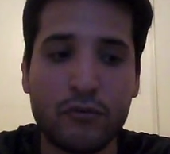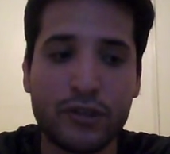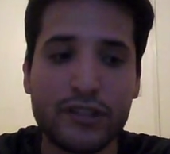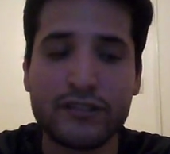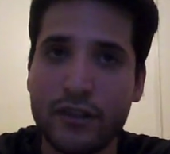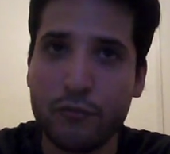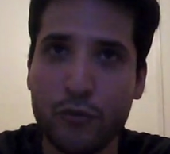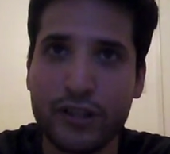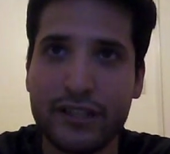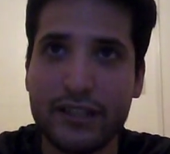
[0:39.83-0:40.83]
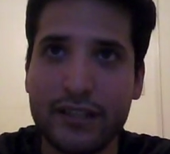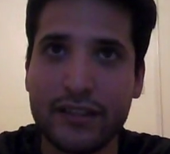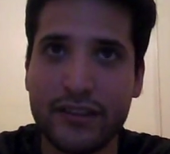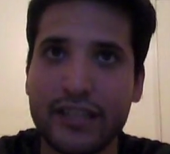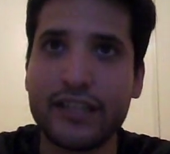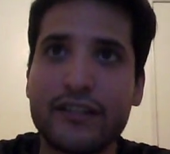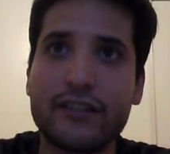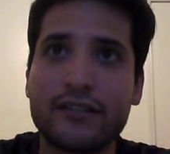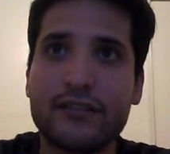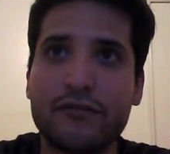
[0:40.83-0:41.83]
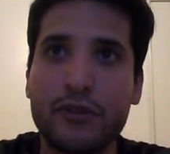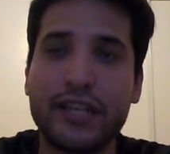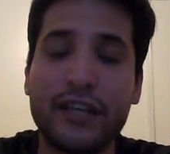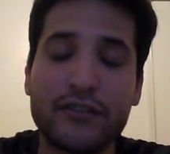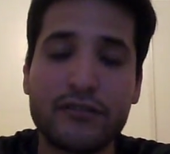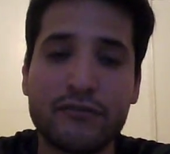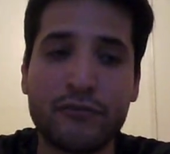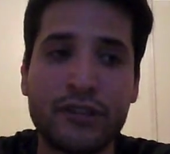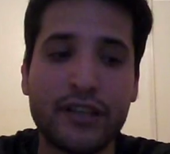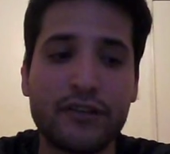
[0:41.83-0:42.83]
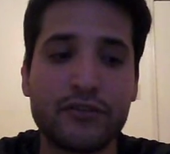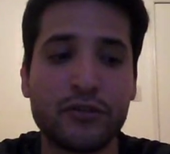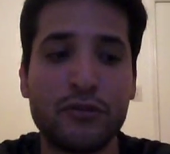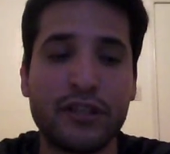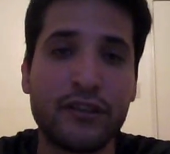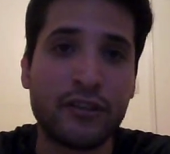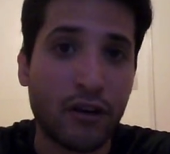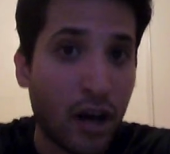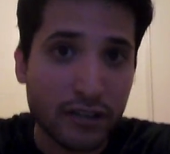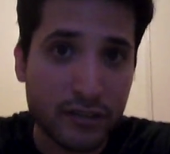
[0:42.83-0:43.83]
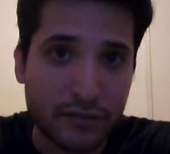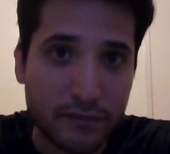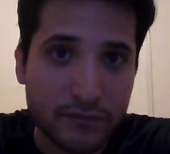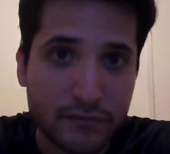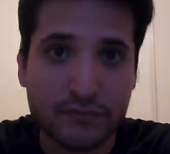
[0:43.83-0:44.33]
What does someone think when they are told that they're awesome,